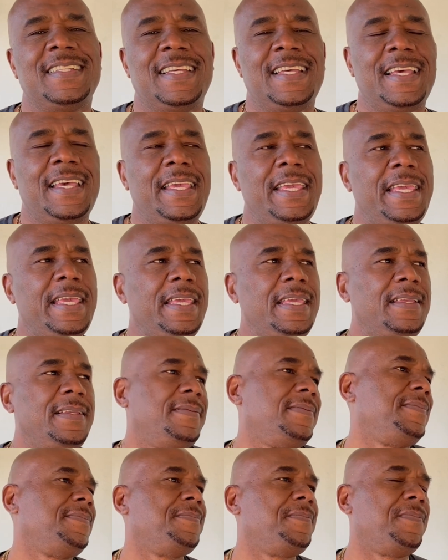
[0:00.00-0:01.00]
He,
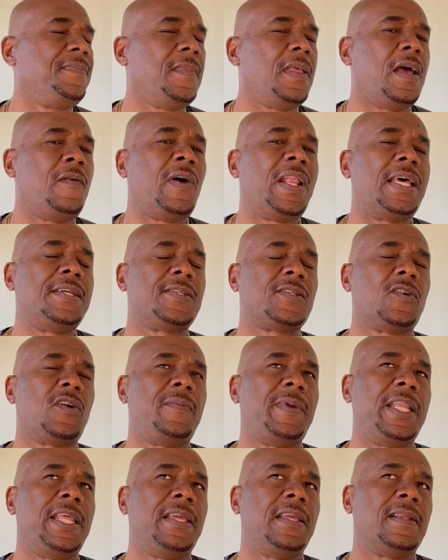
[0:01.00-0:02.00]
when I saw him
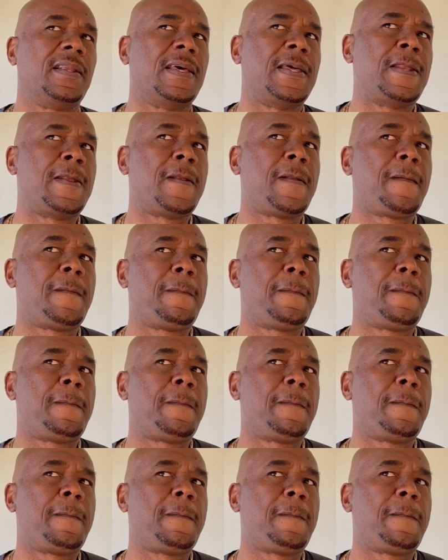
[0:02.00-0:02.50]
in England with